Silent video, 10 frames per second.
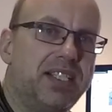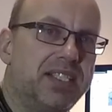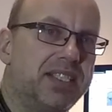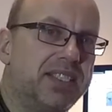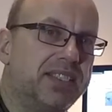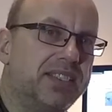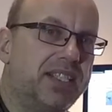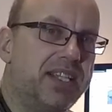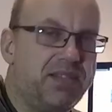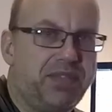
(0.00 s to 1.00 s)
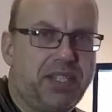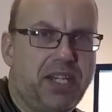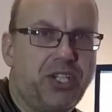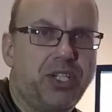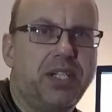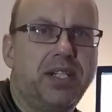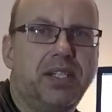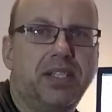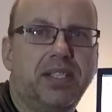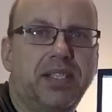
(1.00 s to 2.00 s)

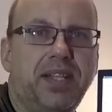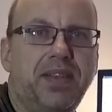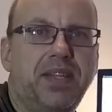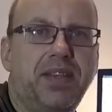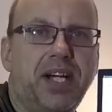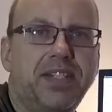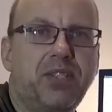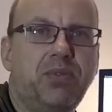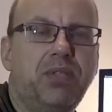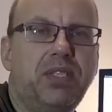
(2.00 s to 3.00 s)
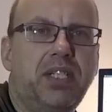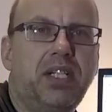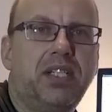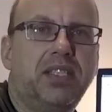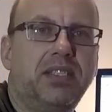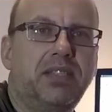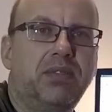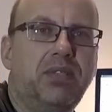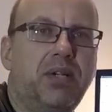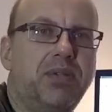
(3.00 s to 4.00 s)
classification in the high school
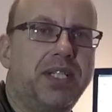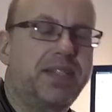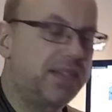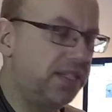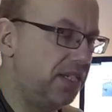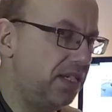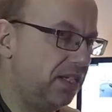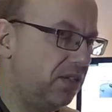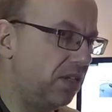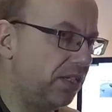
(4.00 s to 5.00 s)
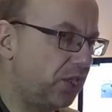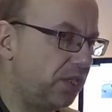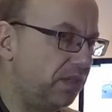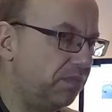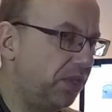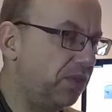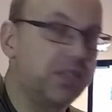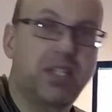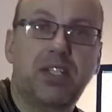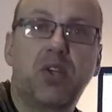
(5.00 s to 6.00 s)
to go at the college,
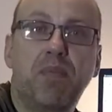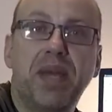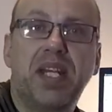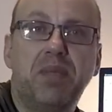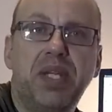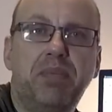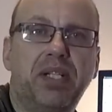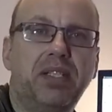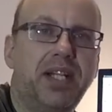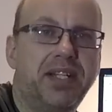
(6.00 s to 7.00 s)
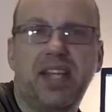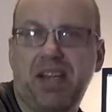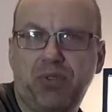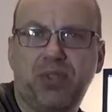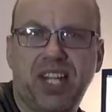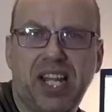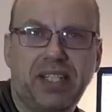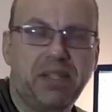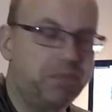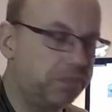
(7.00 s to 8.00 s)
because there's so many people and they have to
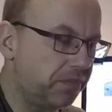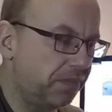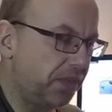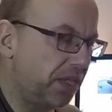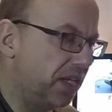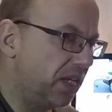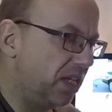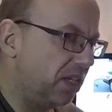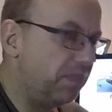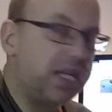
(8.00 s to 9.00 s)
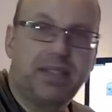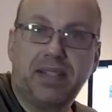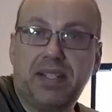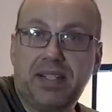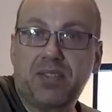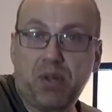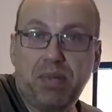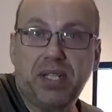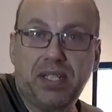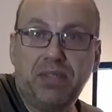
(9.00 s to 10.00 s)
select. But it's
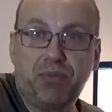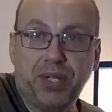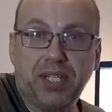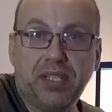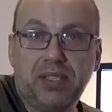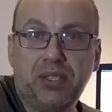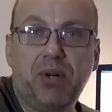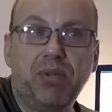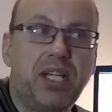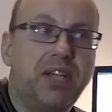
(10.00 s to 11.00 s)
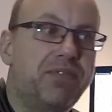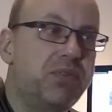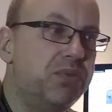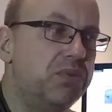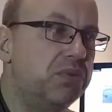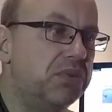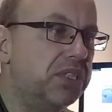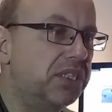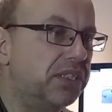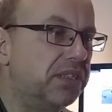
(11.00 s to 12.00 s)
completely free. You only have
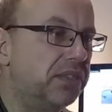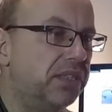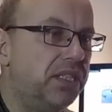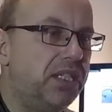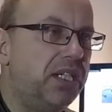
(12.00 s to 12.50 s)
to